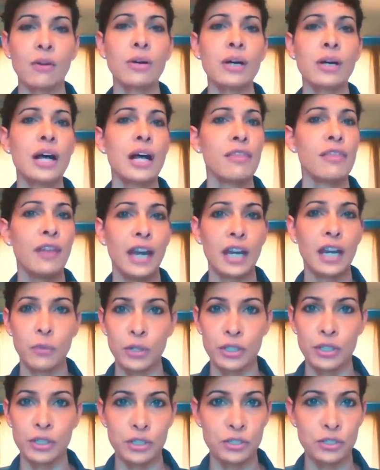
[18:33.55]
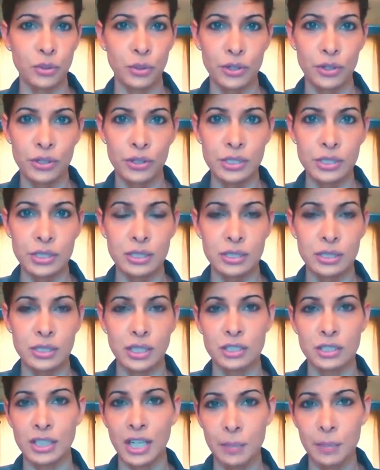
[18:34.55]
Thyroid disorders such as
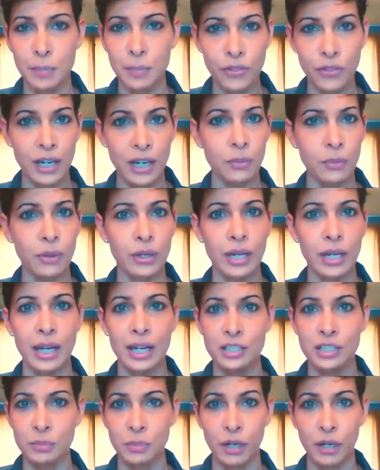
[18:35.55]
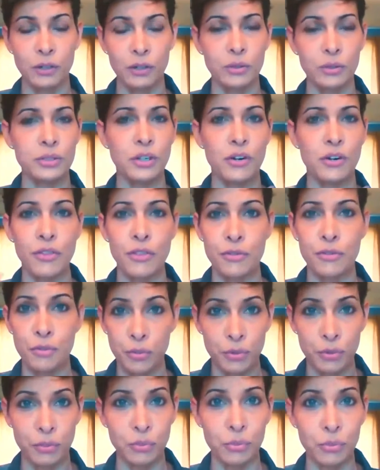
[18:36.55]
hypothyroid, Hashimoto's are through the roof.
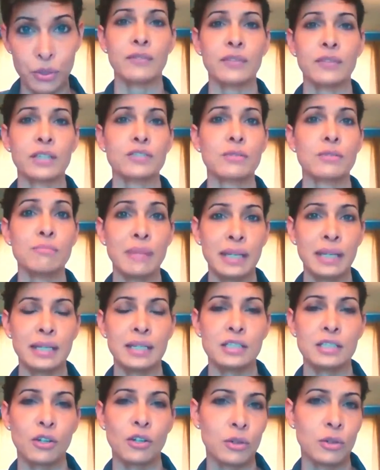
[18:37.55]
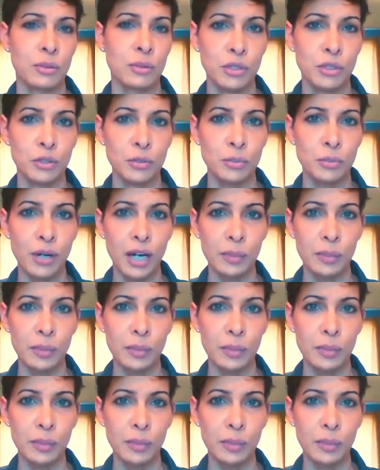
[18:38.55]
People are having tremendous autoimmune problems.